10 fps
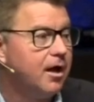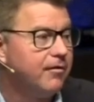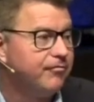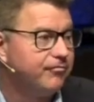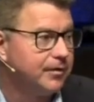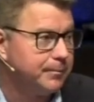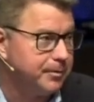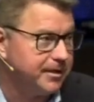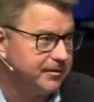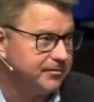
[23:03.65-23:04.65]
of
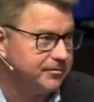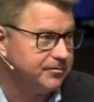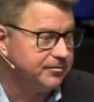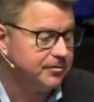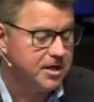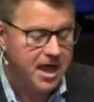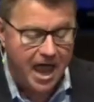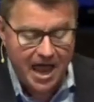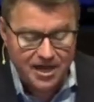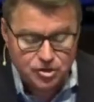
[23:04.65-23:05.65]
Philippians.
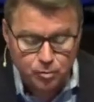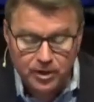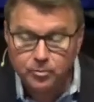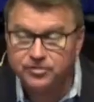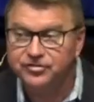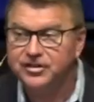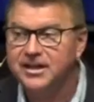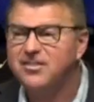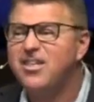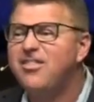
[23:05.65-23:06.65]
As we will
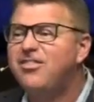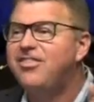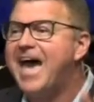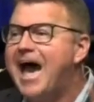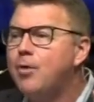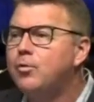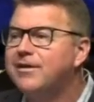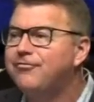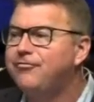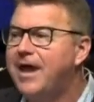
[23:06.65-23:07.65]
see that that
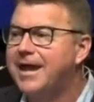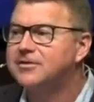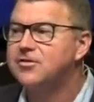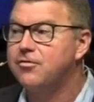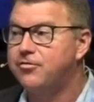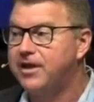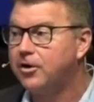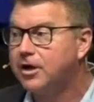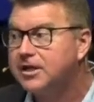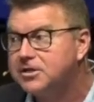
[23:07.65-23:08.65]
would affect
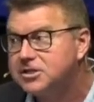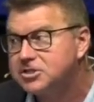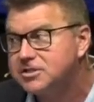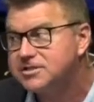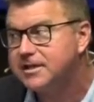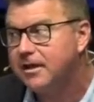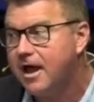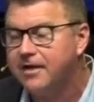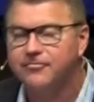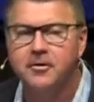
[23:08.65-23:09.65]
their conditions in
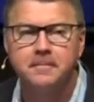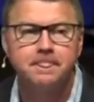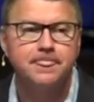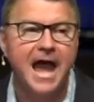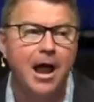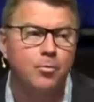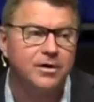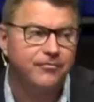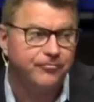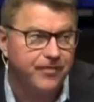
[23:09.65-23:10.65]
life. That
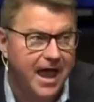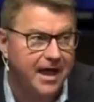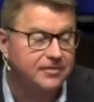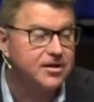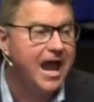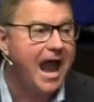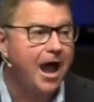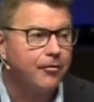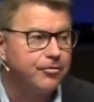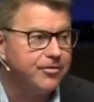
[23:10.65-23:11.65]
would affect
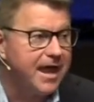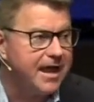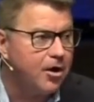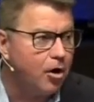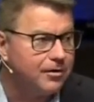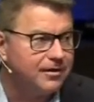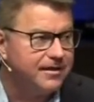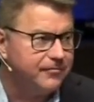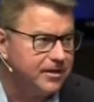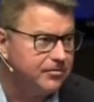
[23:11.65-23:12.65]
how they are
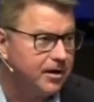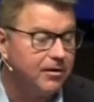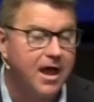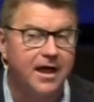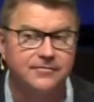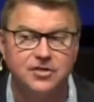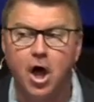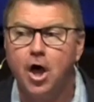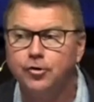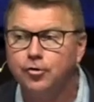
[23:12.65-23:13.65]
living their lives
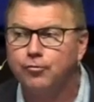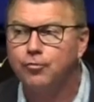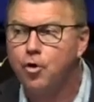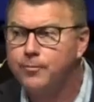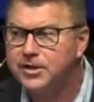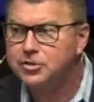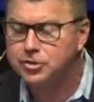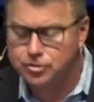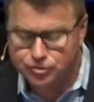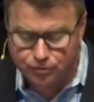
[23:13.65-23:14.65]
under Roman
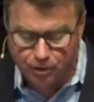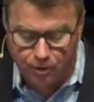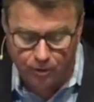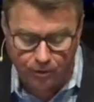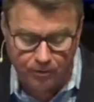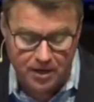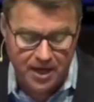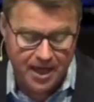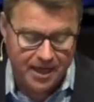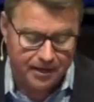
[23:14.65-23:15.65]
control
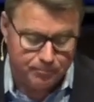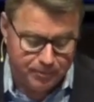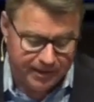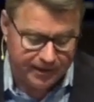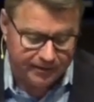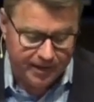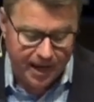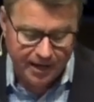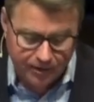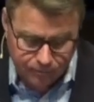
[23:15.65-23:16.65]
in being
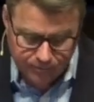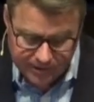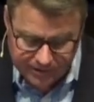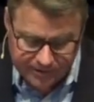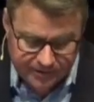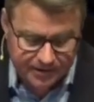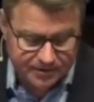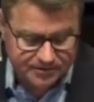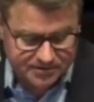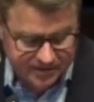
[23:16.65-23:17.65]
a Greek
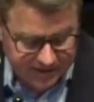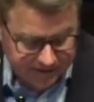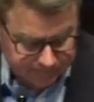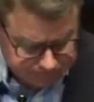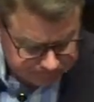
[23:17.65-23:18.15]
city.